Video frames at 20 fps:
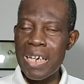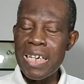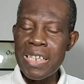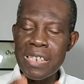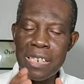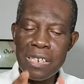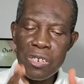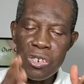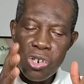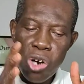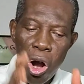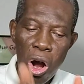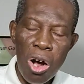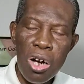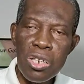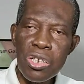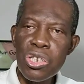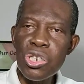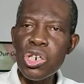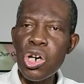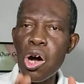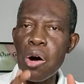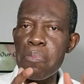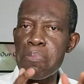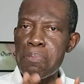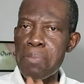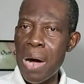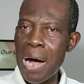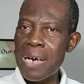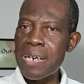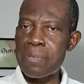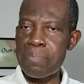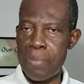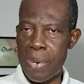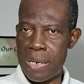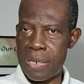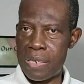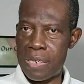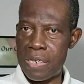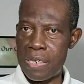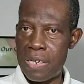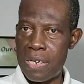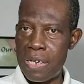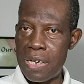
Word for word: It is God's commandment.